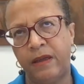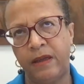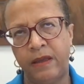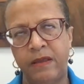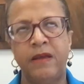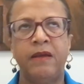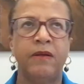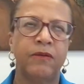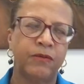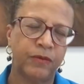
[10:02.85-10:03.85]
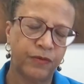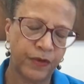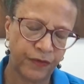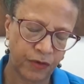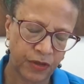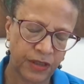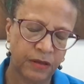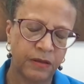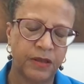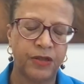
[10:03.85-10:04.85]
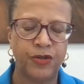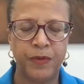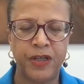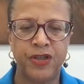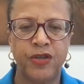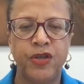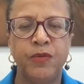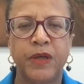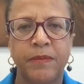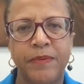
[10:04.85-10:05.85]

in the reverse situation, you would